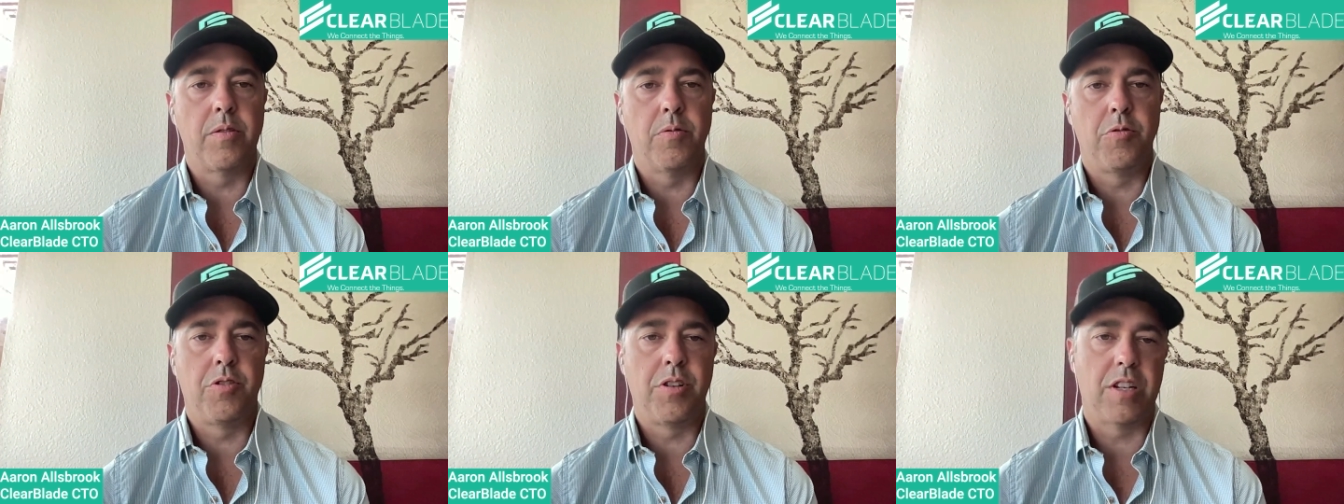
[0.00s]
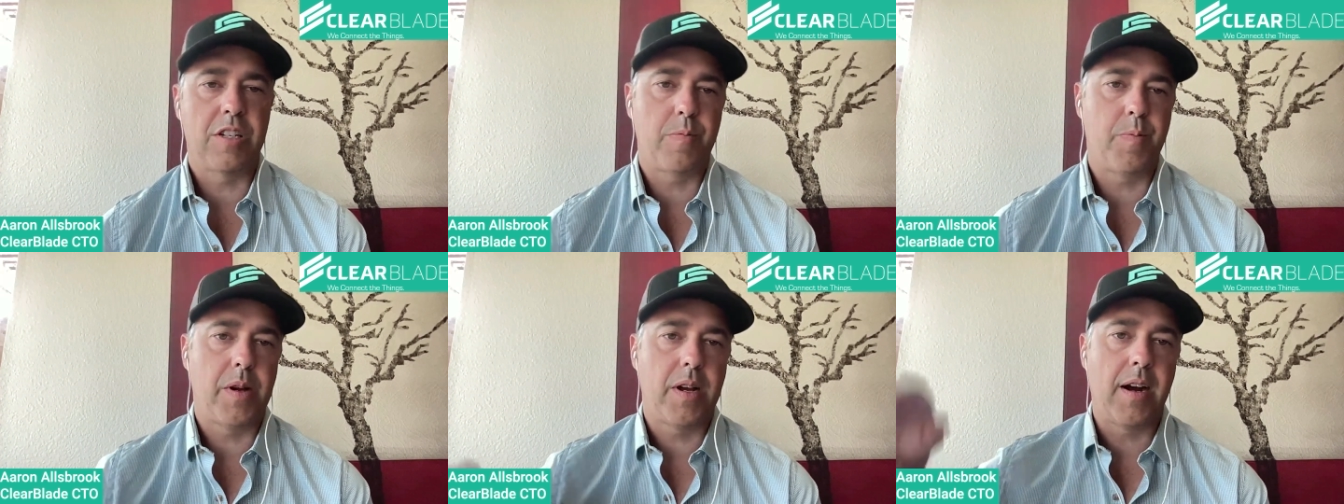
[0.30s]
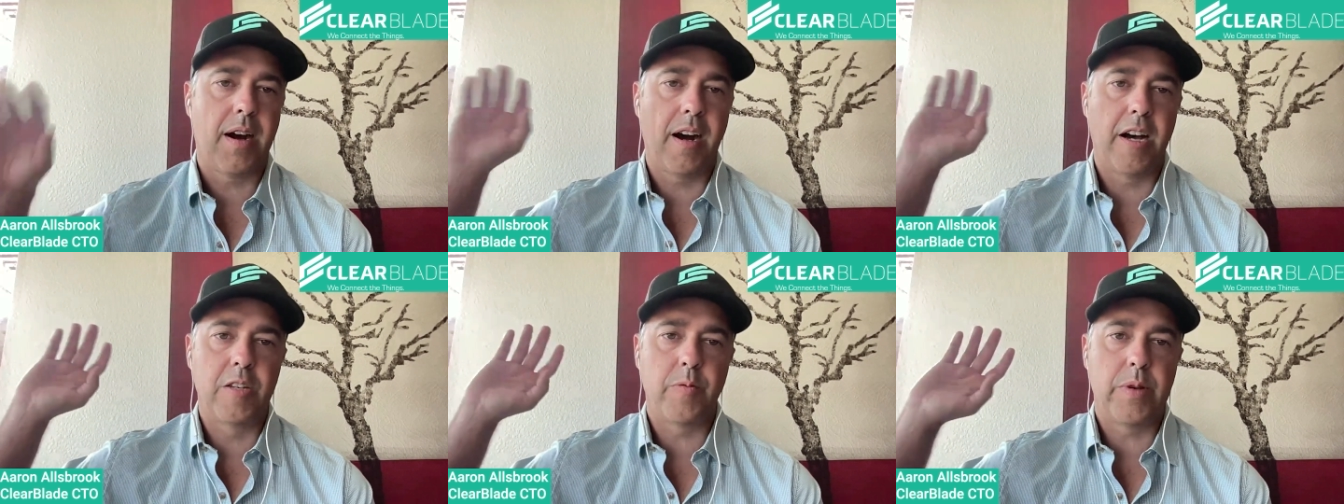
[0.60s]
So just
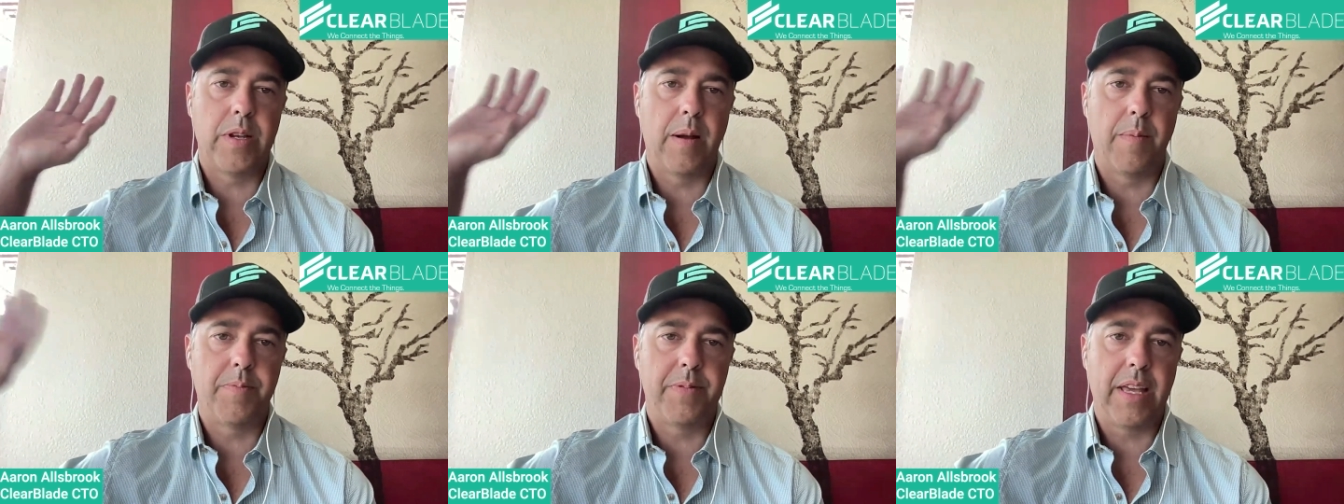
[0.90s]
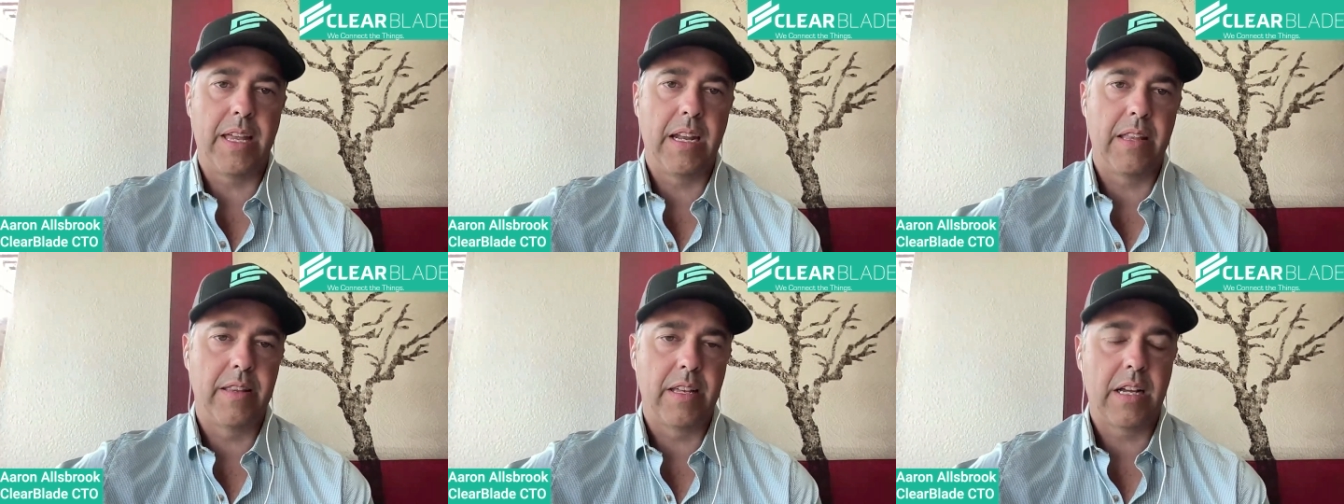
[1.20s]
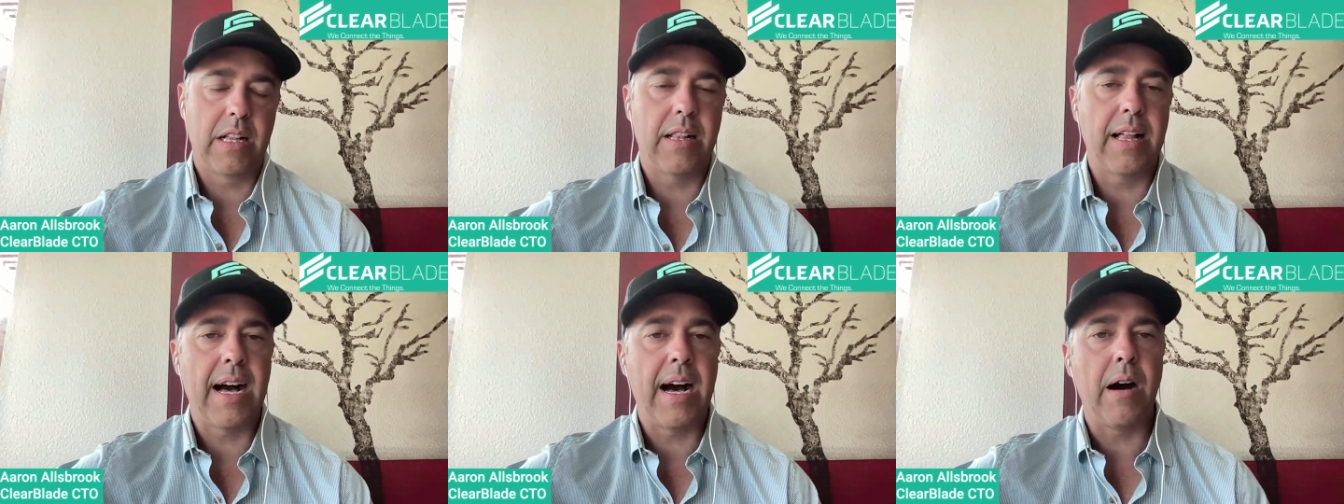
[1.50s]
because we updated the
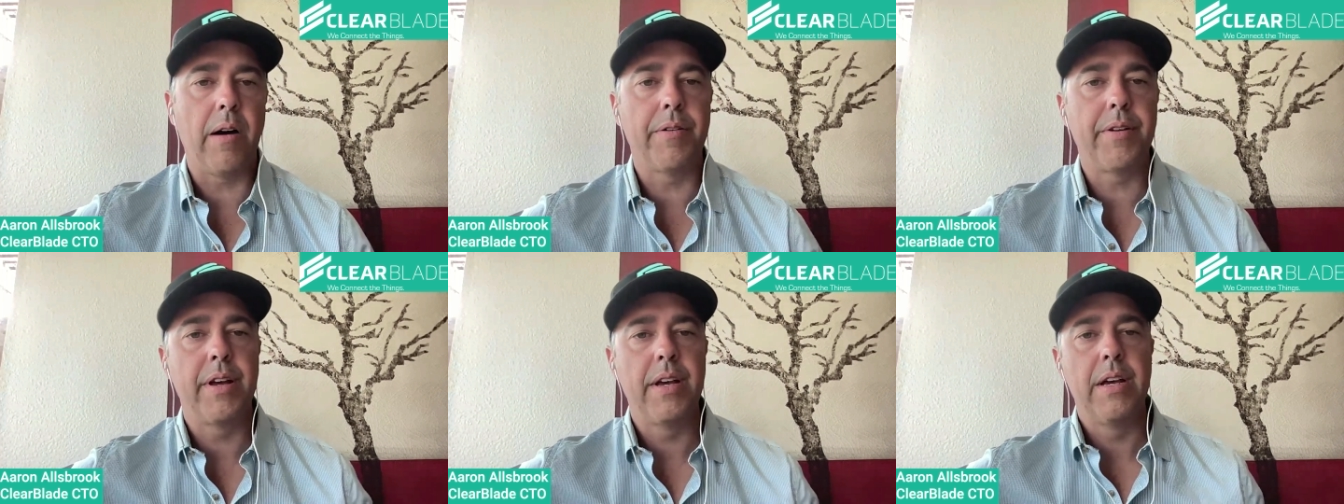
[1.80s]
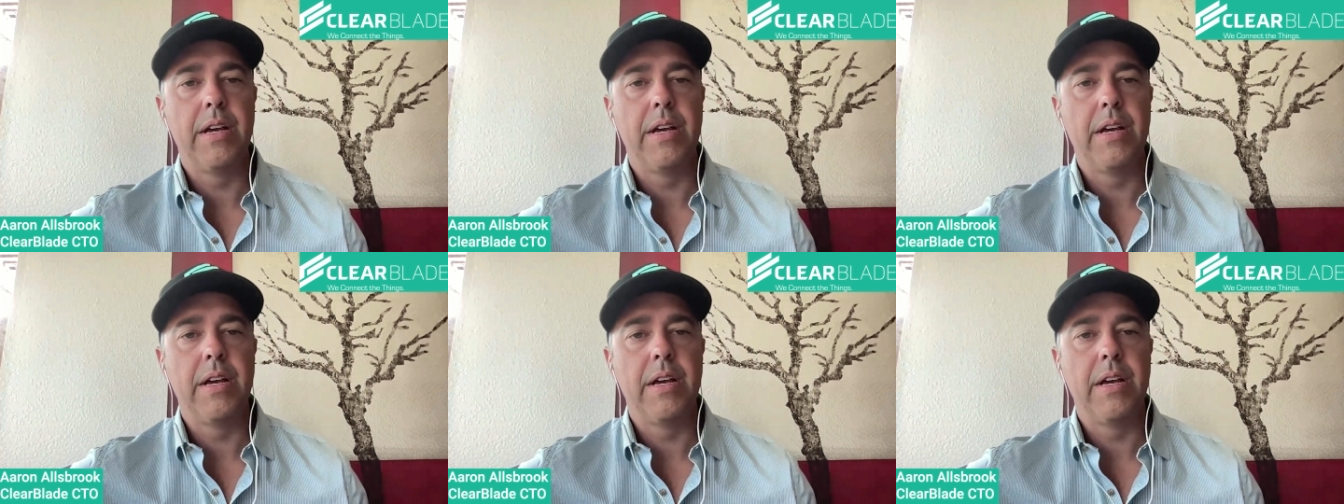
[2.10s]
cloud,